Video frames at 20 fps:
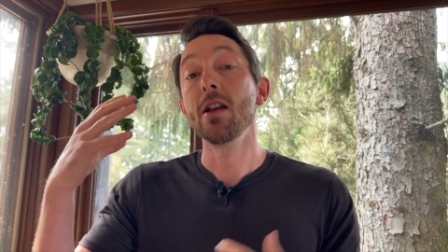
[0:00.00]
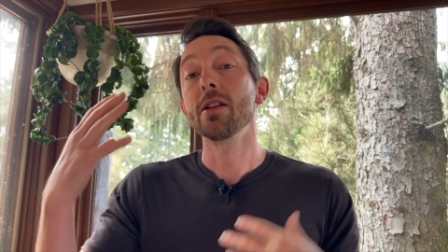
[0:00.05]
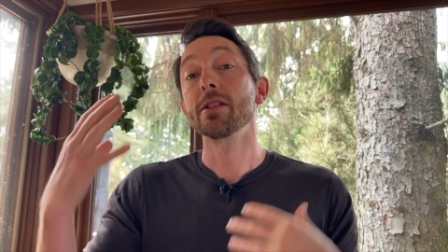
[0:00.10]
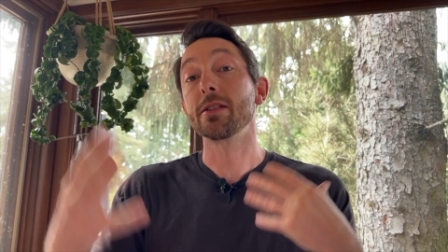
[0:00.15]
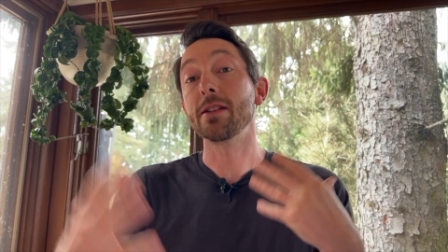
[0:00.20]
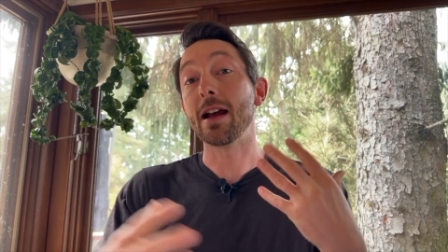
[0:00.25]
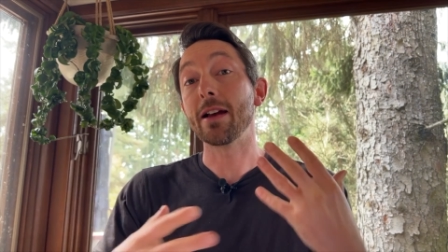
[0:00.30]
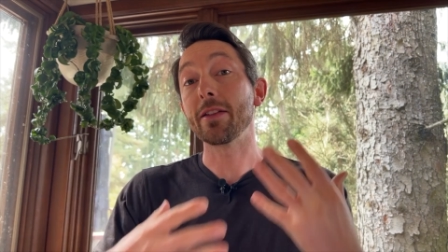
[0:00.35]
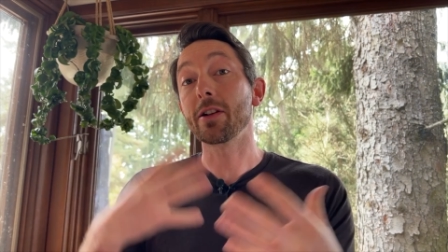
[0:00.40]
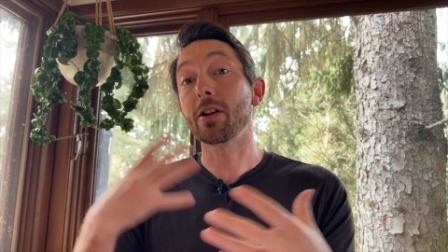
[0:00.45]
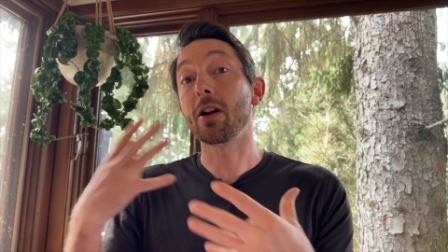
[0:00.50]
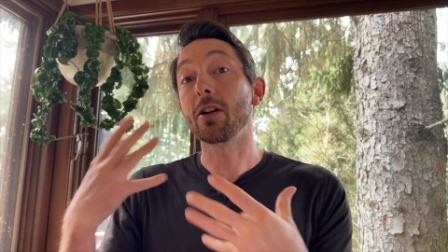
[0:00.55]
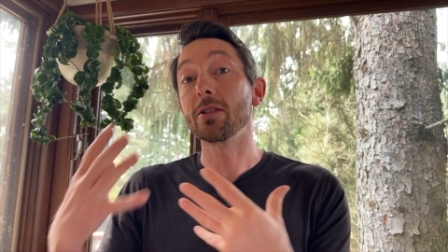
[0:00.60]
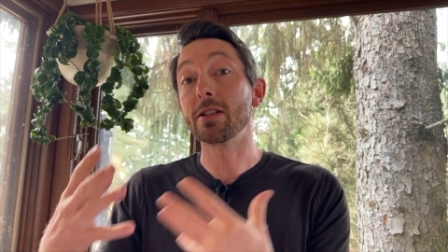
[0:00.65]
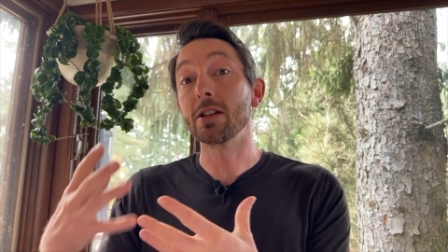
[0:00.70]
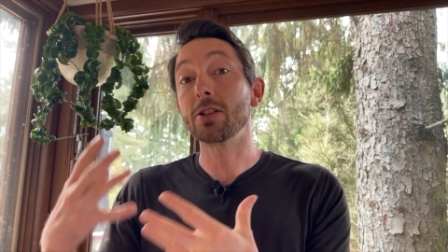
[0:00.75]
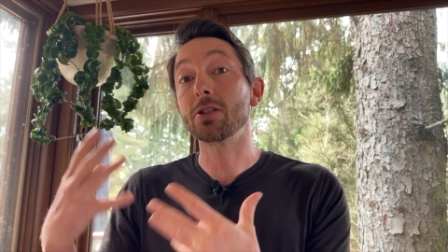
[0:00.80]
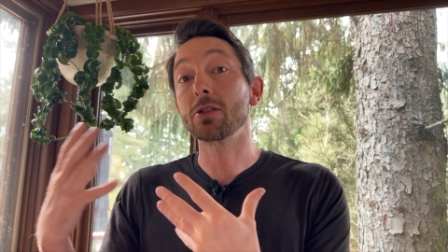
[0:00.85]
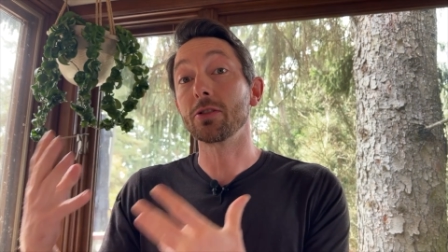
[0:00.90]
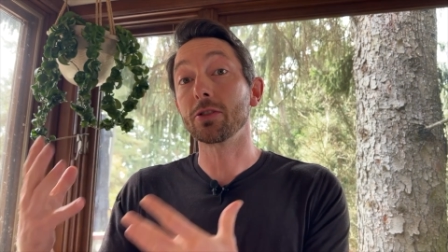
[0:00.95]
So now there are
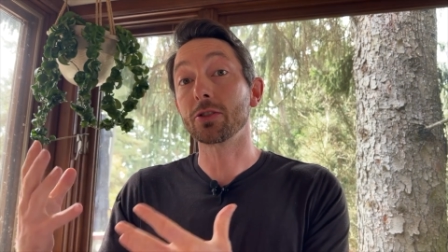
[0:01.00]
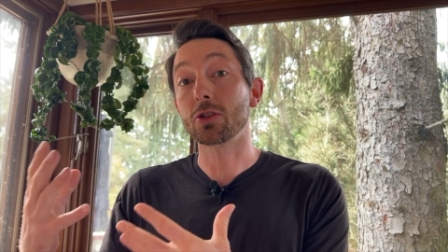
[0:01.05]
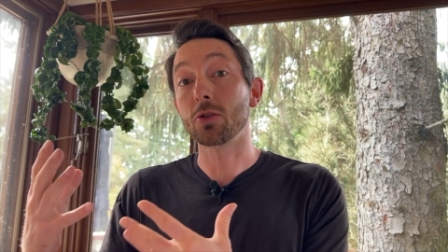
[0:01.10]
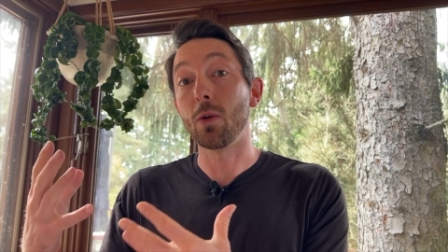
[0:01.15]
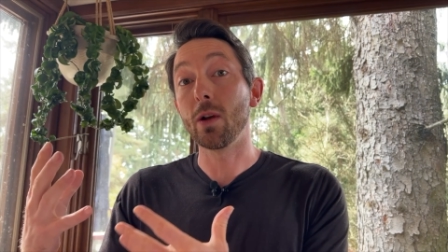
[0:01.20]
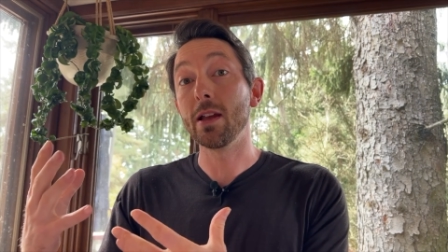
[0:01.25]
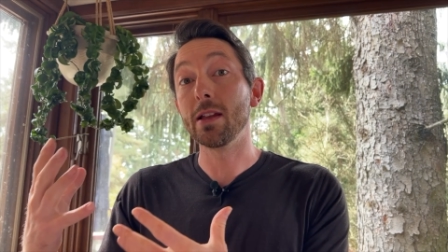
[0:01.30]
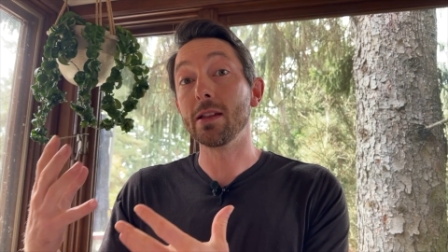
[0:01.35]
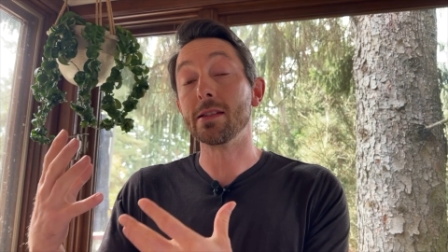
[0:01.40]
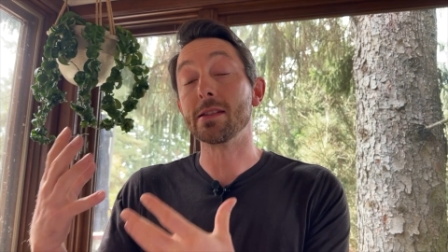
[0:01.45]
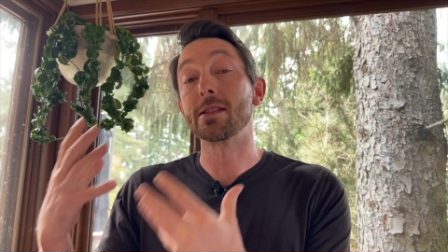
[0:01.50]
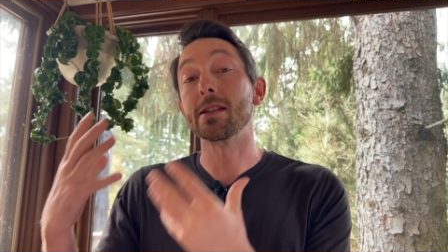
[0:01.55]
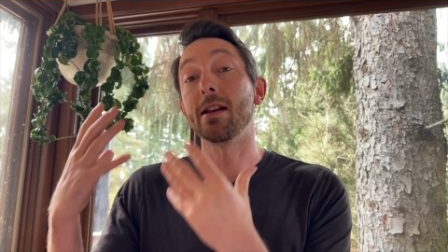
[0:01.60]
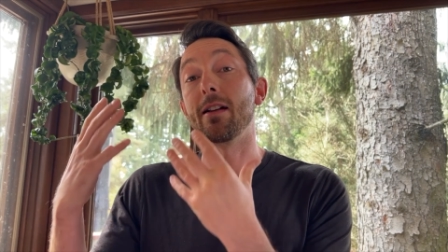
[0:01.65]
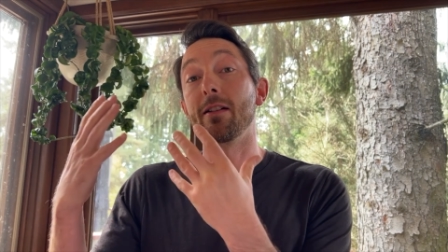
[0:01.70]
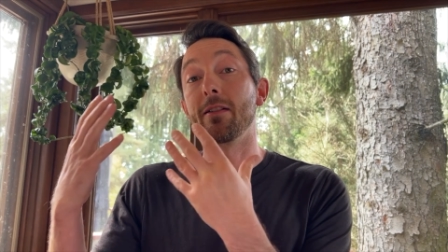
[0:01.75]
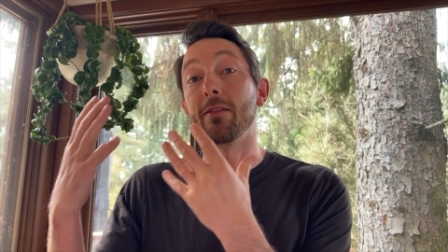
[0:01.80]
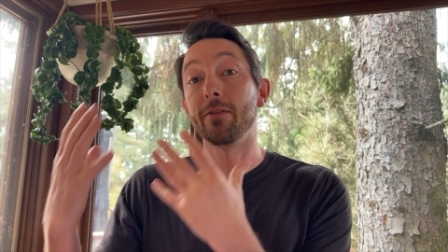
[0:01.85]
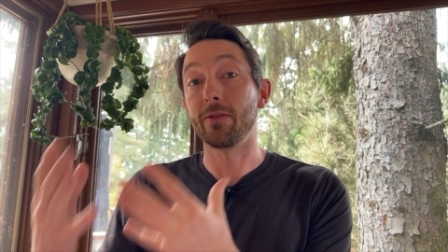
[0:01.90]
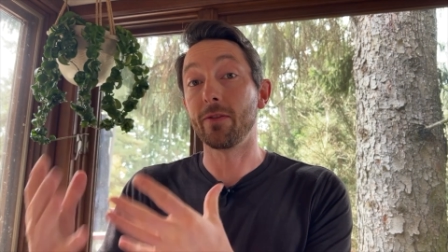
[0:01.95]
digital twins
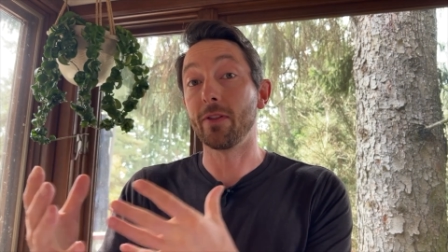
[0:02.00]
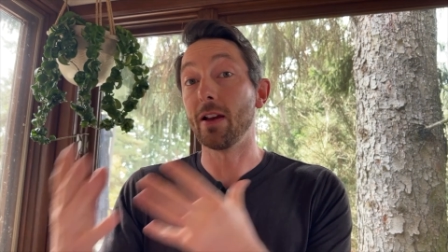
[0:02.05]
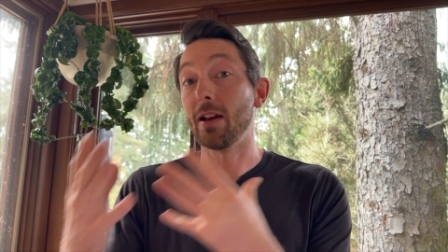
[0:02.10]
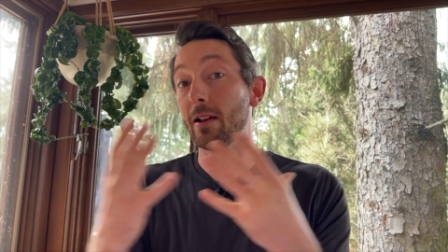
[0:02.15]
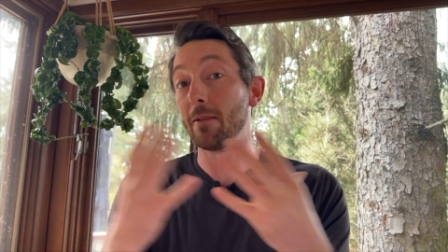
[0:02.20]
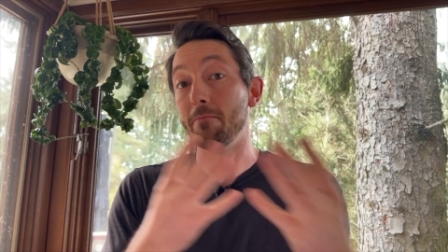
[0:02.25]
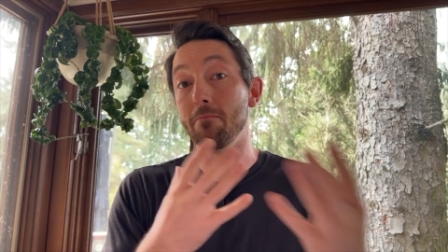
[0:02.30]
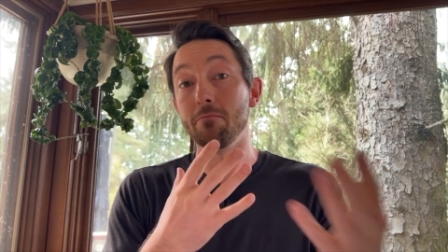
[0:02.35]
of um,